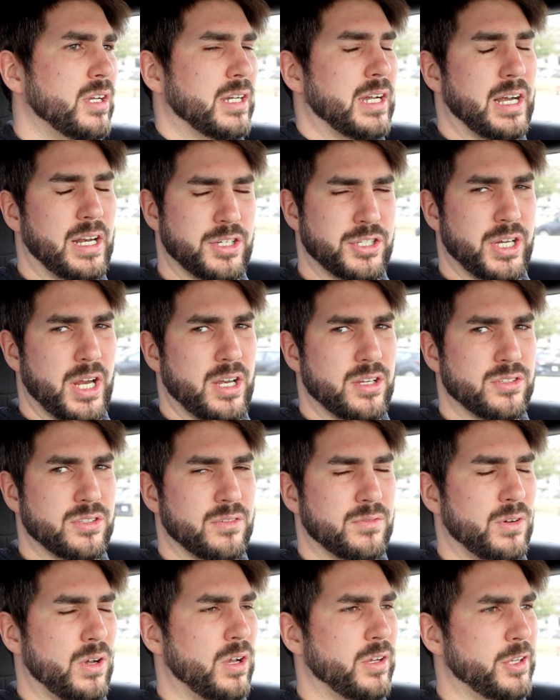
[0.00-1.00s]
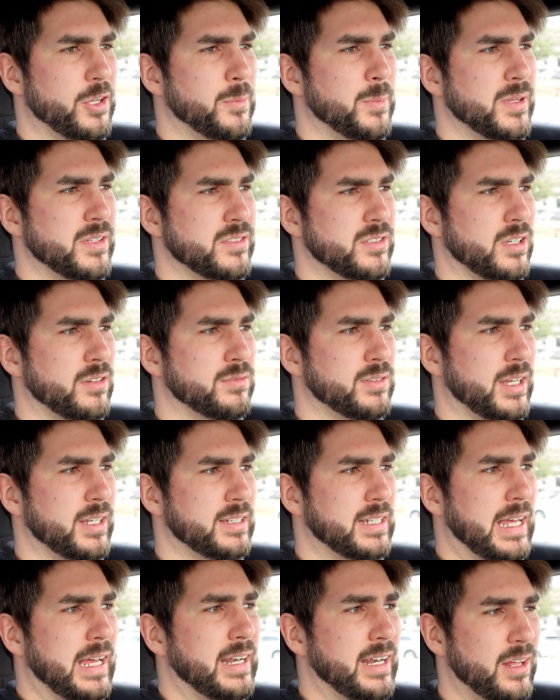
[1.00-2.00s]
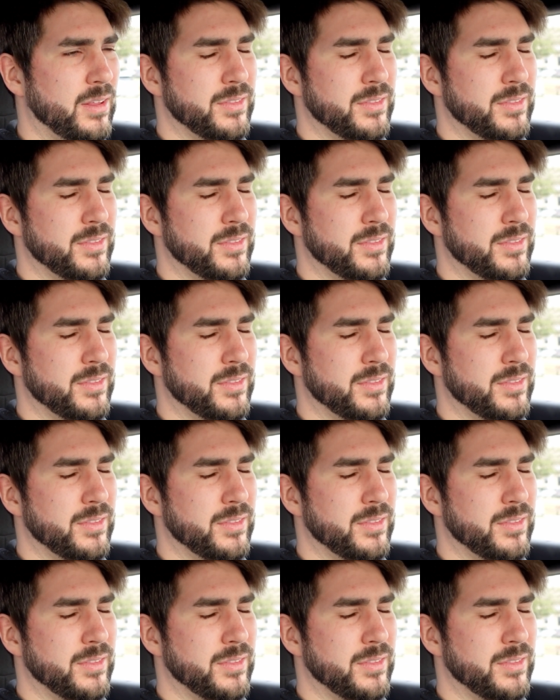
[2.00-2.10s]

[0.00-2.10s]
kind of change the volume and stuff like that.